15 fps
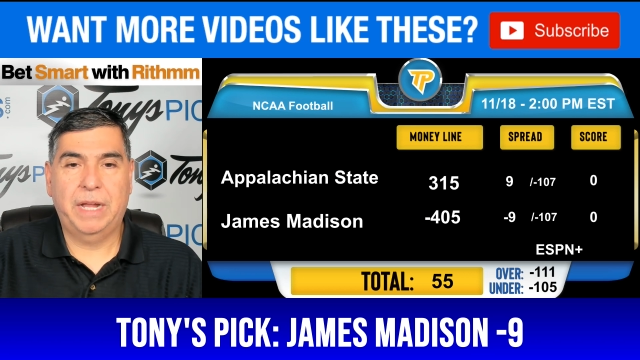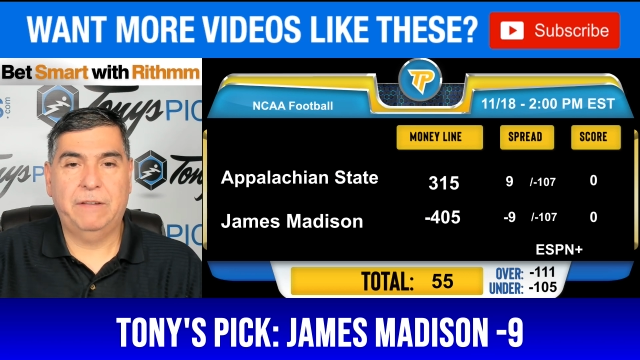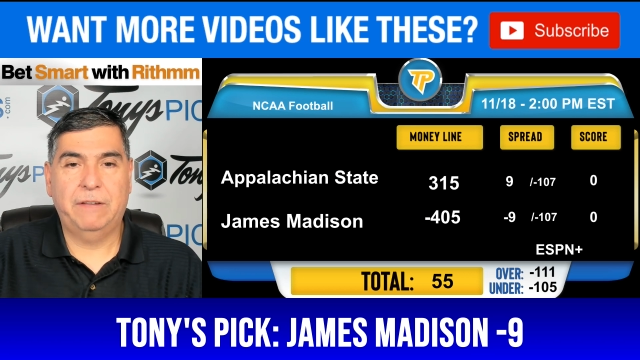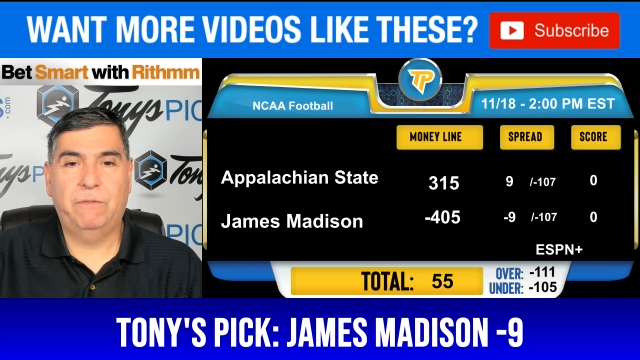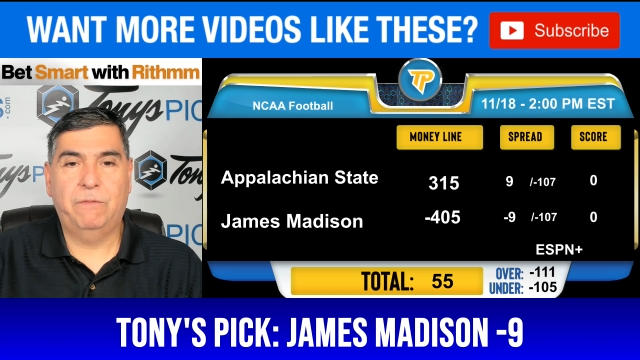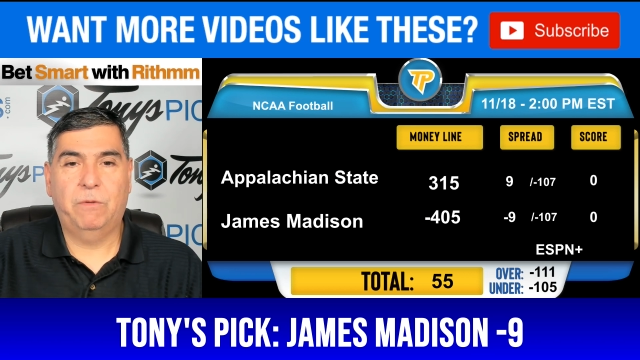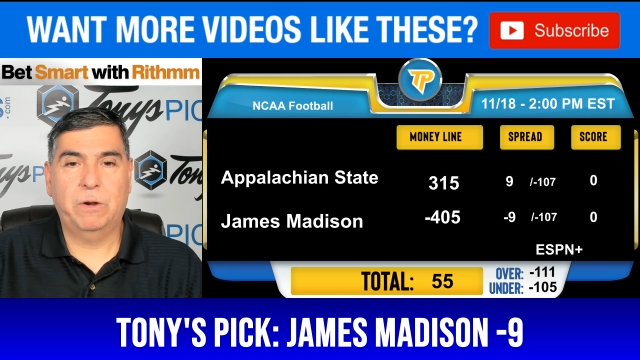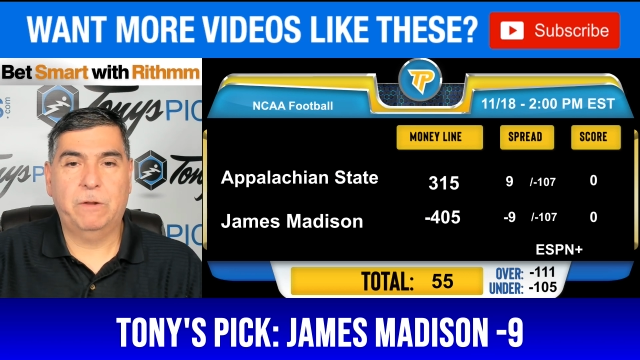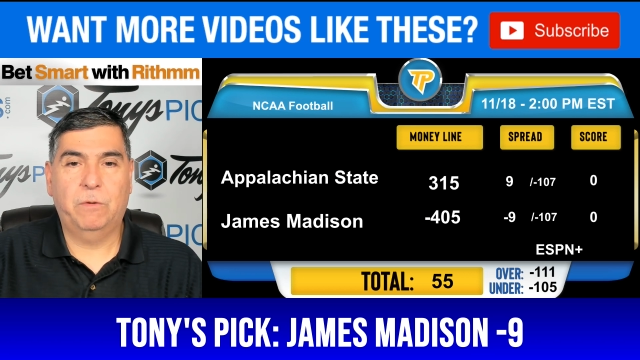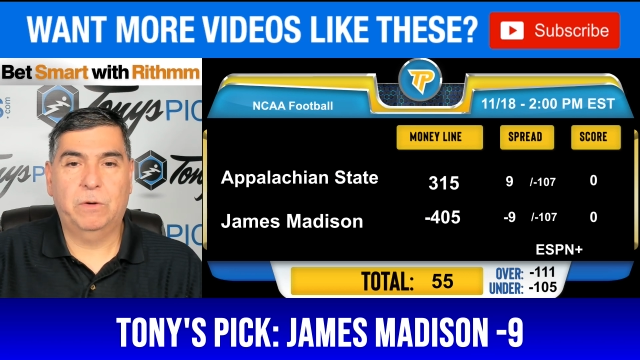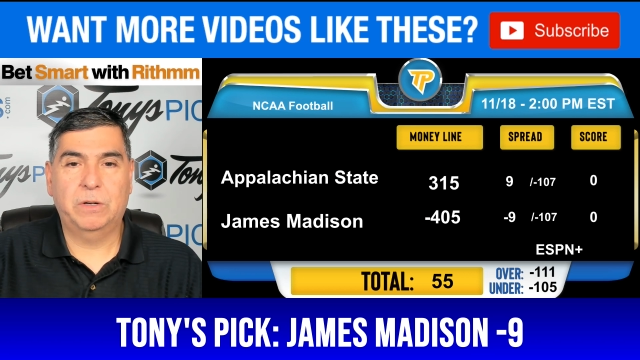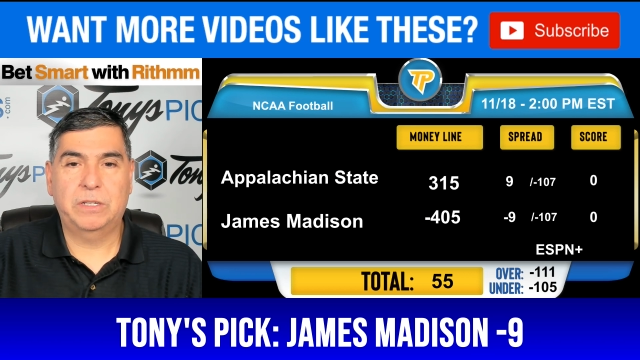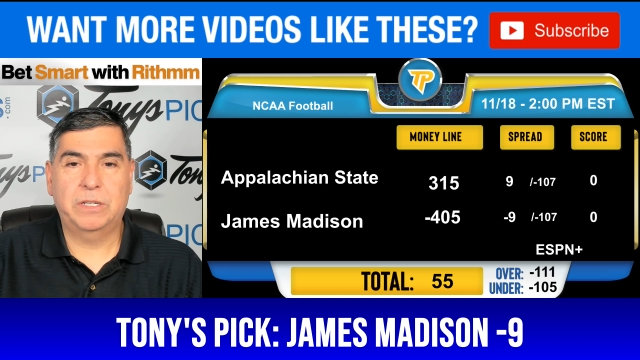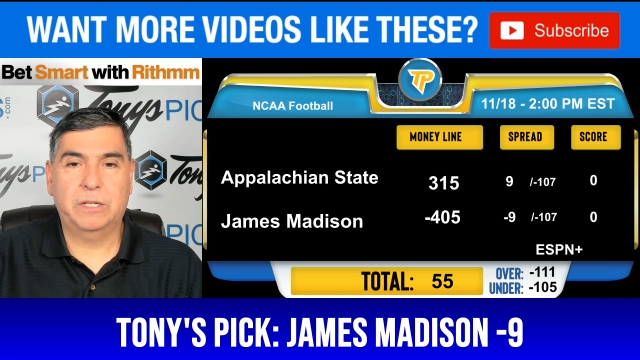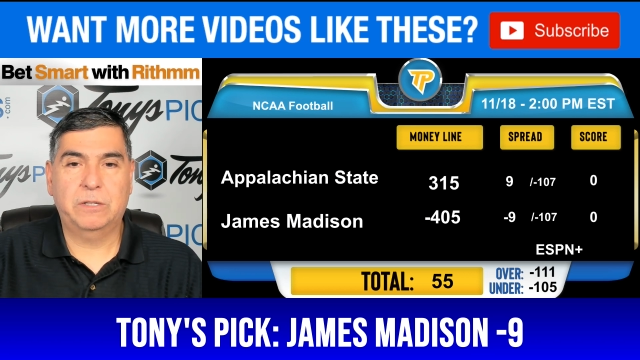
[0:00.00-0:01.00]
a
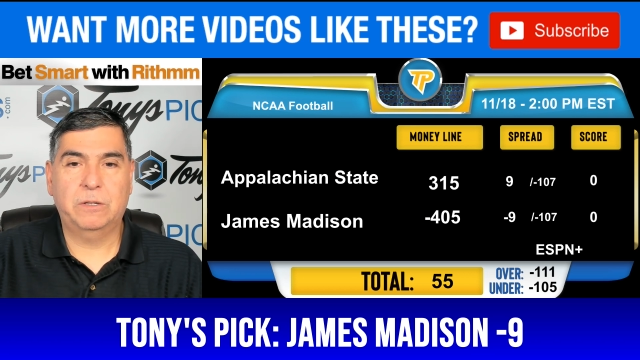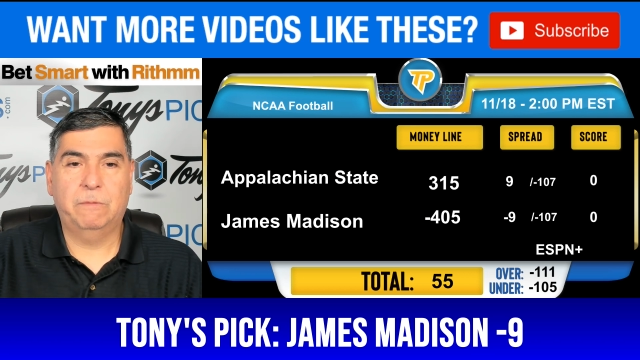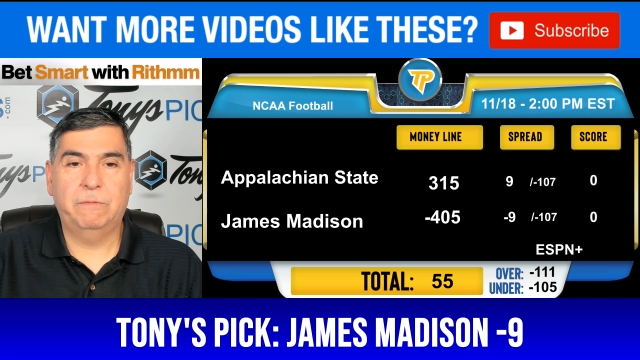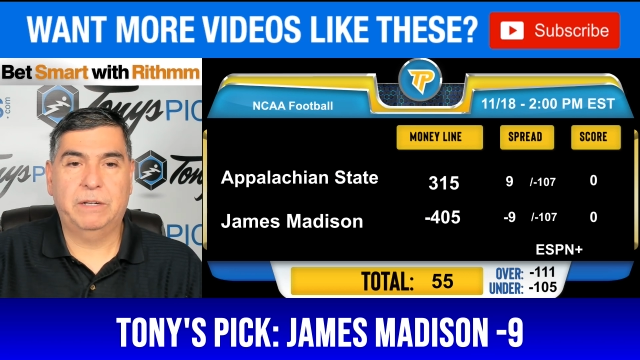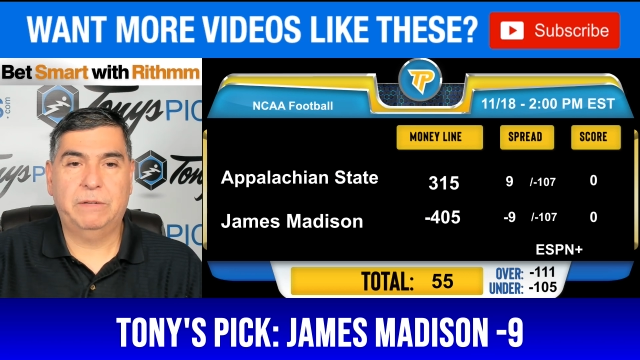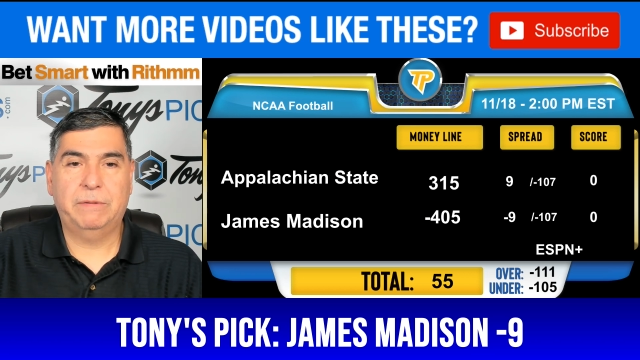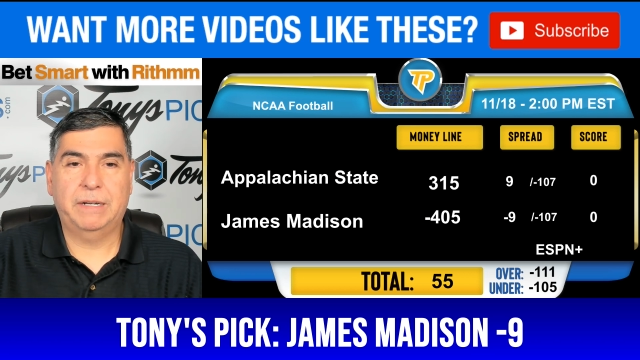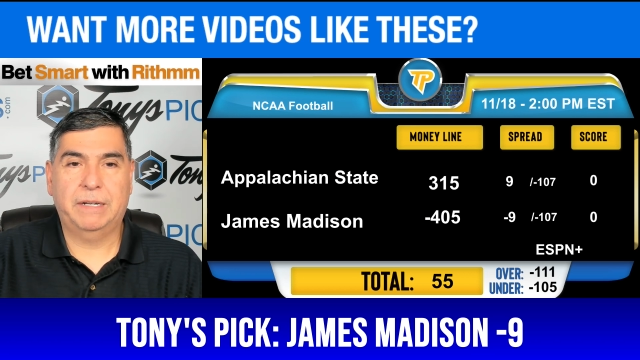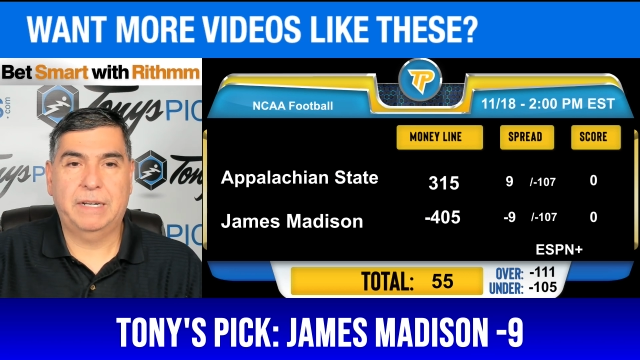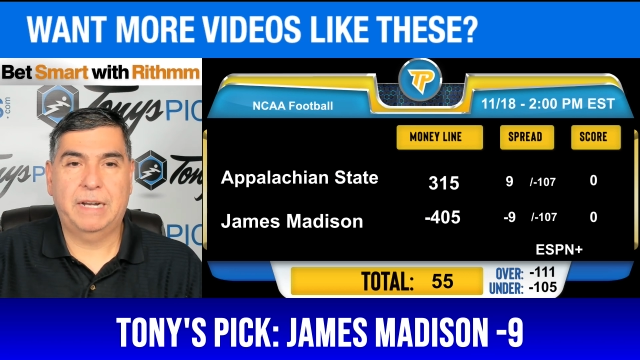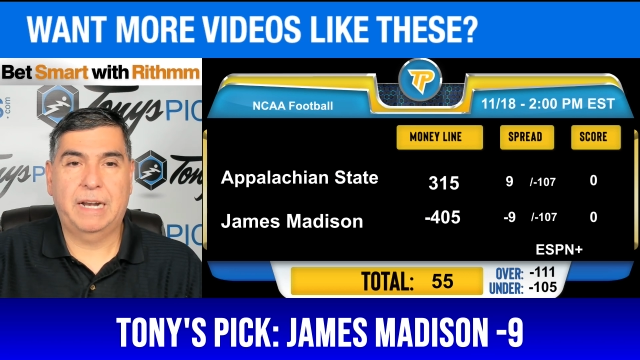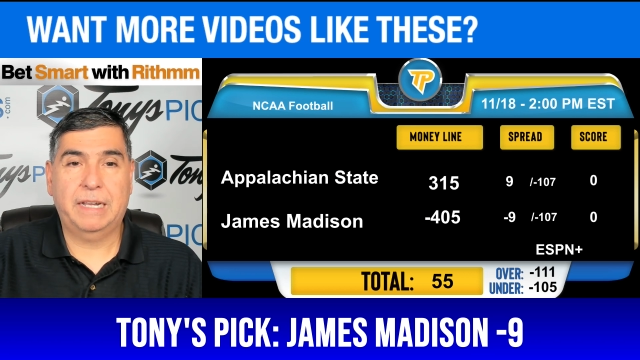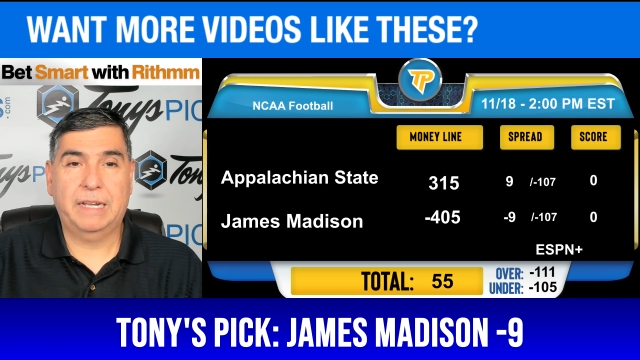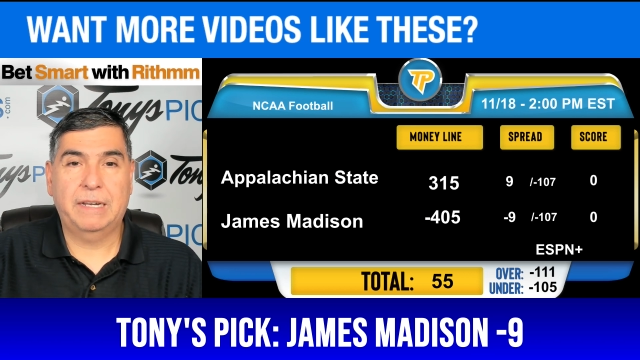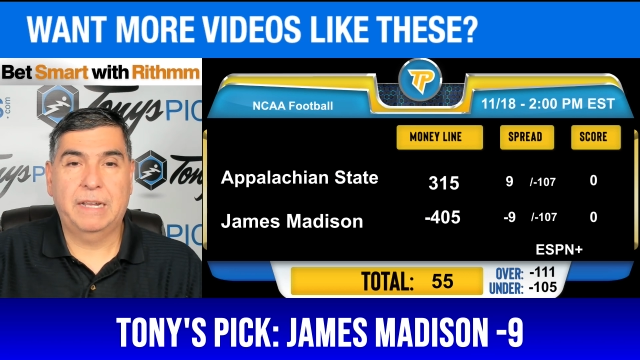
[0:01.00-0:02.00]
44-6 home victory to
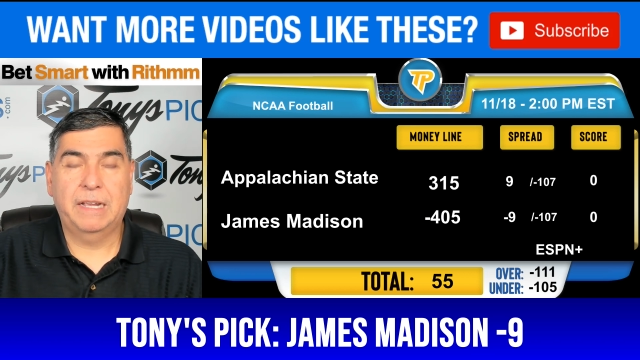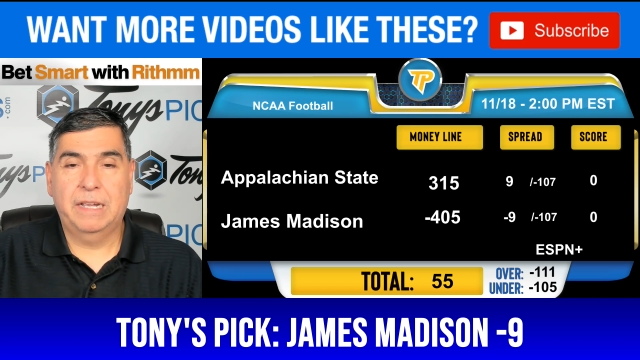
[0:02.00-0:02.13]
Connecticut.